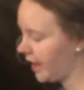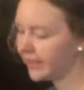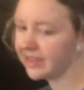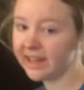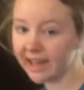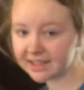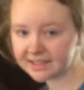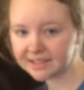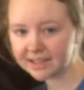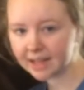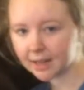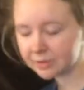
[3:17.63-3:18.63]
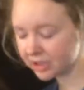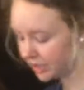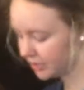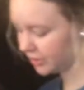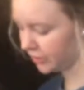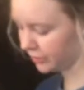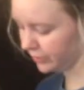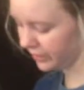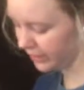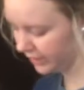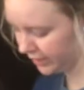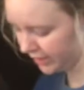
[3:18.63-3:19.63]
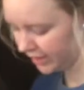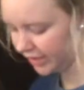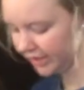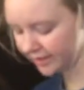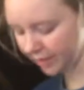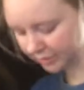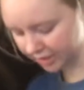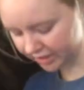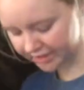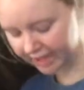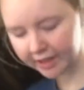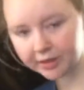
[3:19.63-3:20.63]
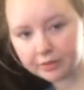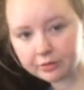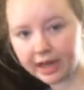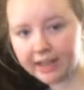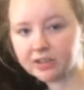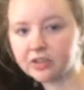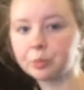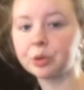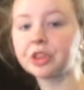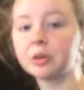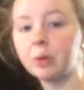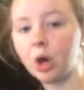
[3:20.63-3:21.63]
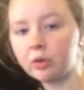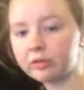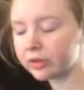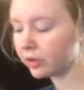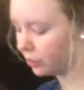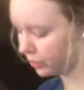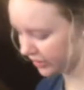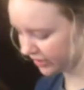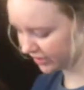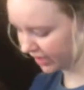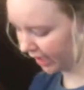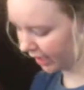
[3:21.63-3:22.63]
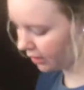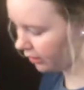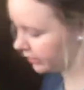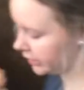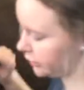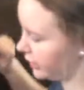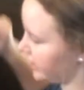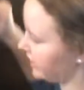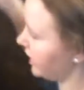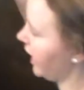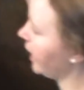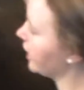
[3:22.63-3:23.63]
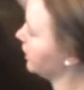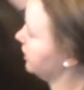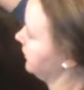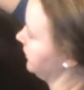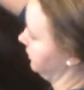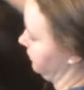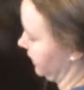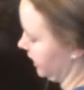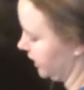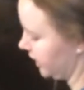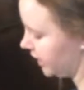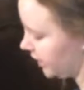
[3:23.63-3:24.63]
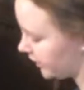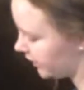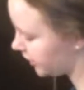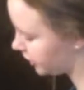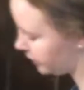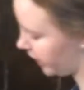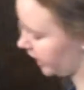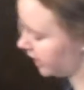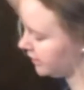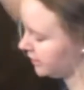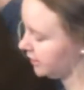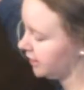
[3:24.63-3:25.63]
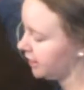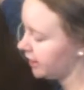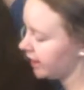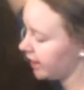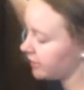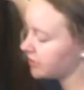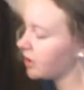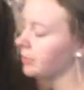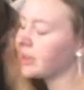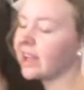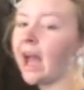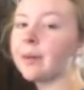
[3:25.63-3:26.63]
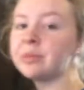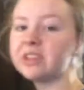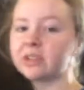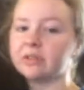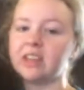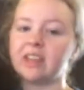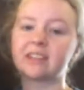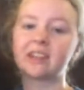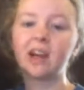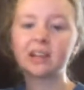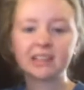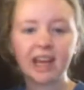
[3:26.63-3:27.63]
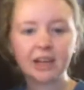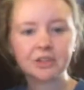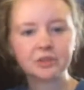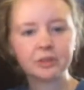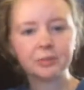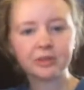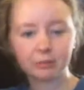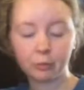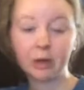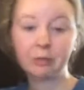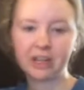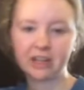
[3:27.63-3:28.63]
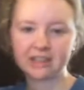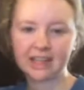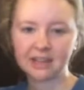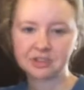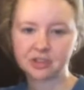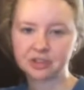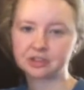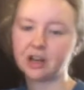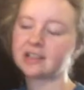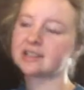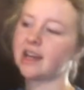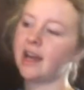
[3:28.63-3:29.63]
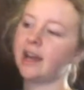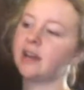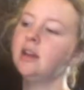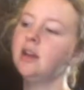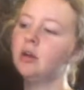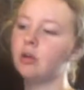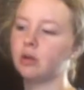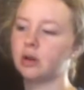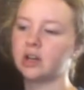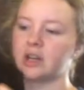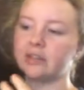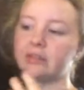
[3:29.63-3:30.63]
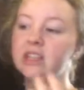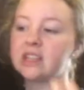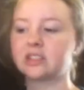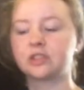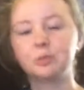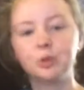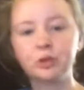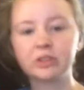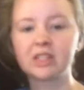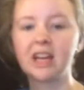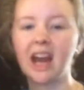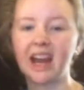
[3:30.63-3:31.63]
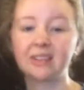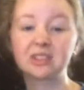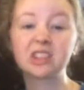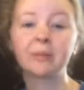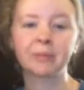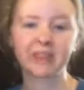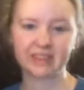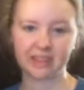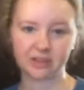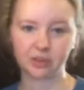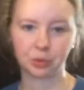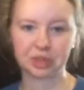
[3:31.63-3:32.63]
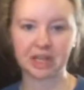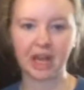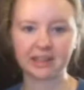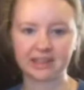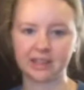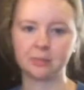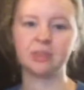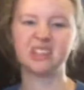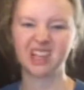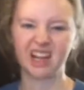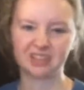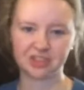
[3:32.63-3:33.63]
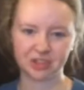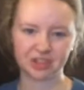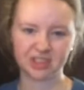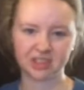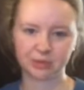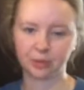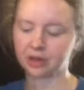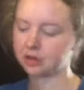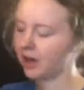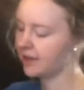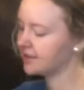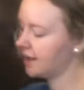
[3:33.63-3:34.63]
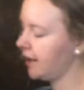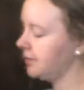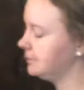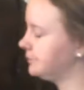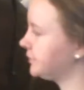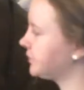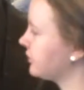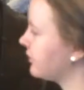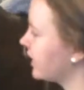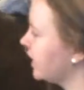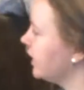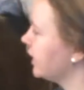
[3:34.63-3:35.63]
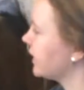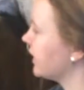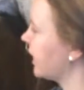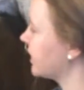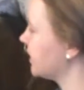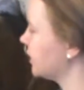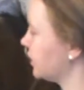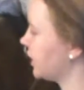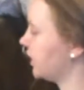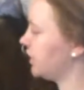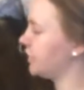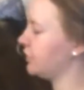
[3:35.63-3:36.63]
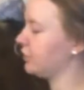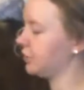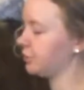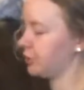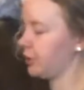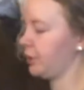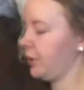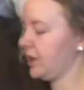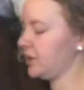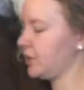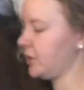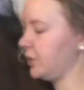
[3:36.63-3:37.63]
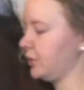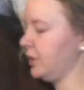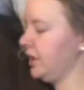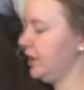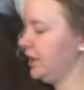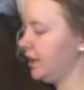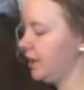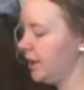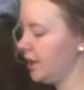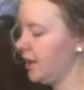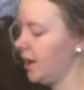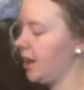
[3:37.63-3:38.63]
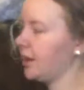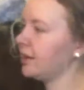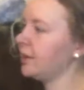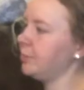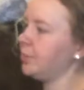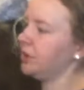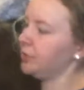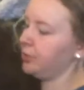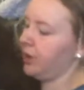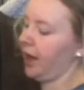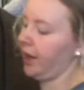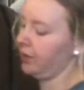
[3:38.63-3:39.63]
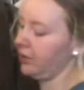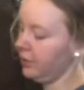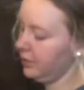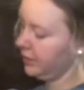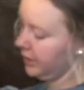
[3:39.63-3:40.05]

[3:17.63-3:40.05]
And the next thing that I'm going to do is I'm going to take the reins and put them over the horse's head onto his neck. This way, if something happens, if he gets unattached from when we unattach this cross tie, or if he gets spooked, I have something that's holding on to him besides just this one cross tie. The next thing we're going to do is we're going to unclip his bridle